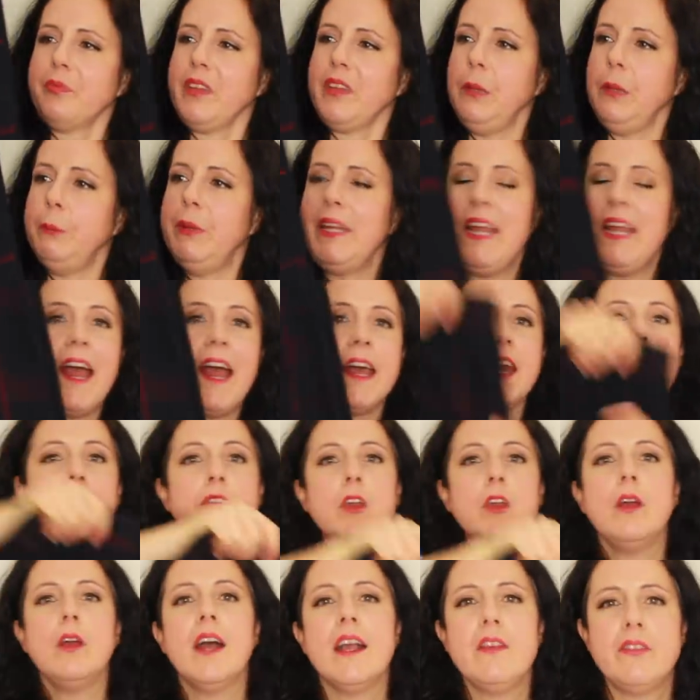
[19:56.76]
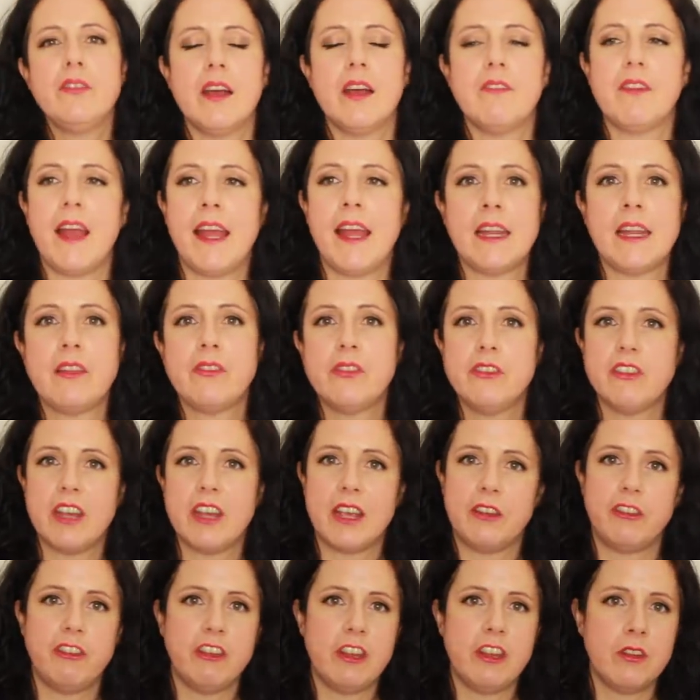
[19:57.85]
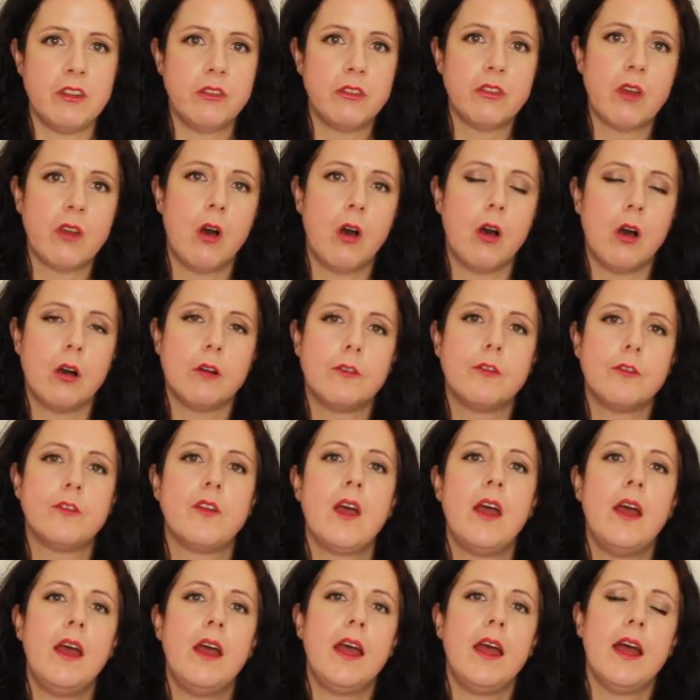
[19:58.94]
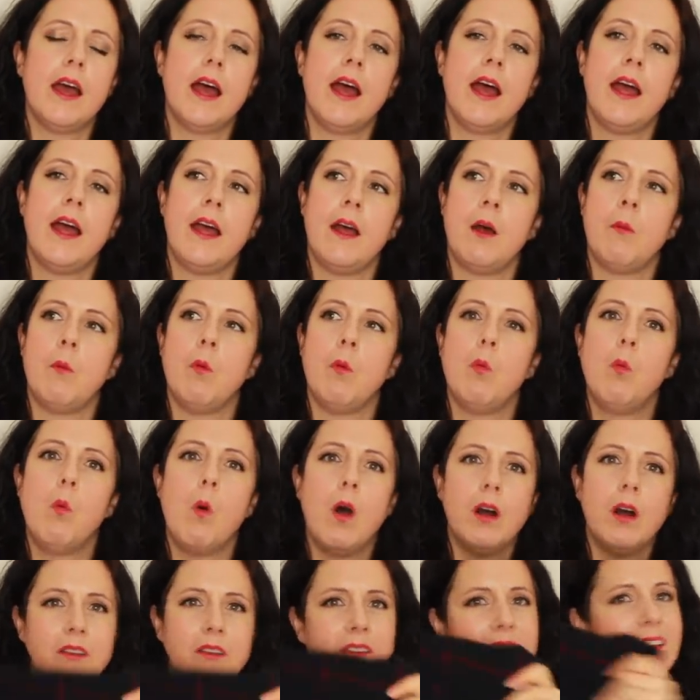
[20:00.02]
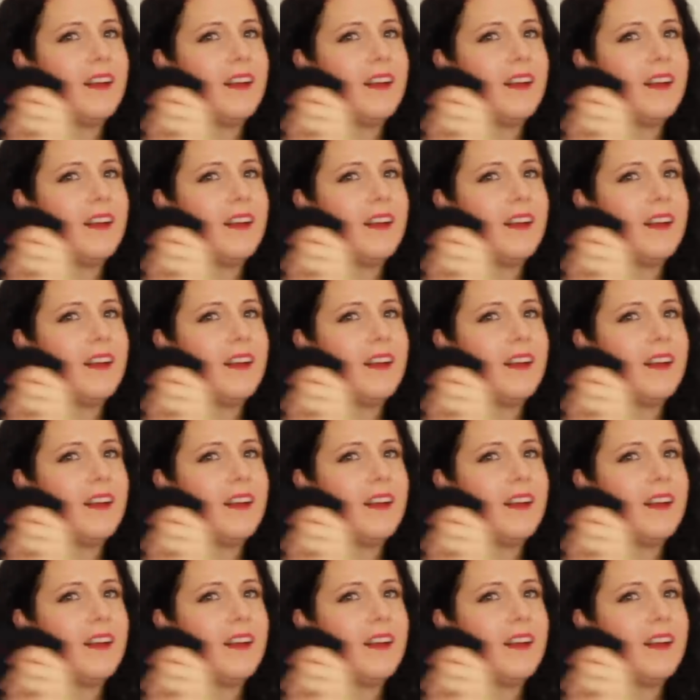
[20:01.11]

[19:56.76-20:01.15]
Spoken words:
But yeah, if you guys have any suggestions of what